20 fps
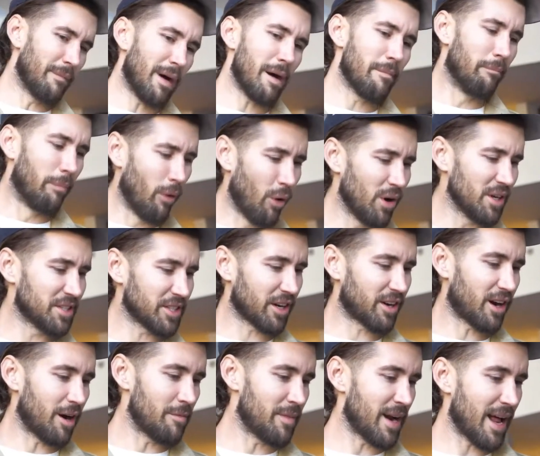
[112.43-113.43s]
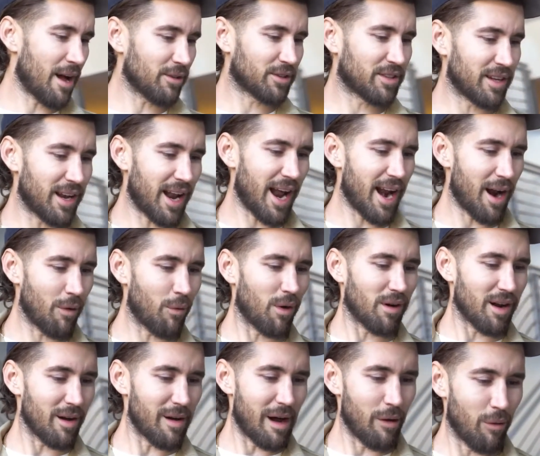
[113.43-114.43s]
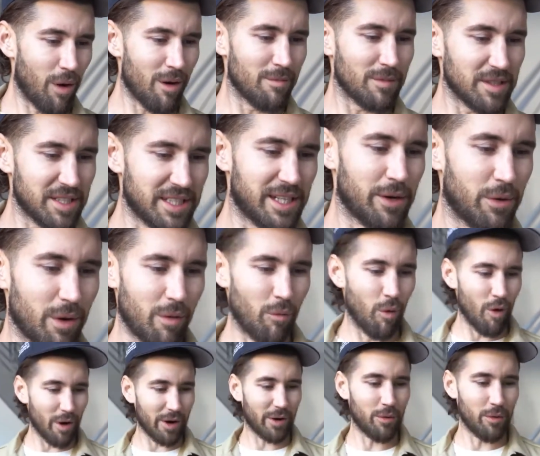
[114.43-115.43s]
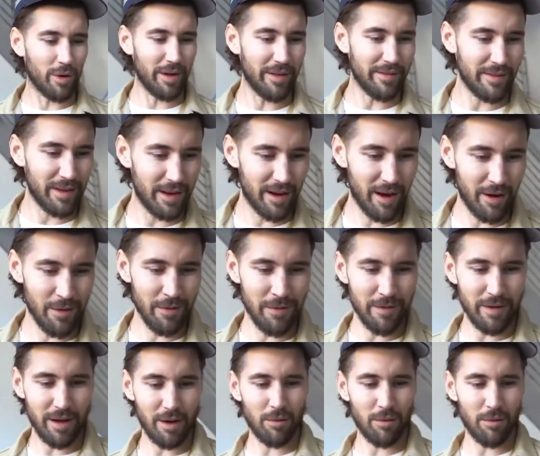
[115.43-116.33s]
My boys are coming out tonight. I want them to see what I'm working with, you know?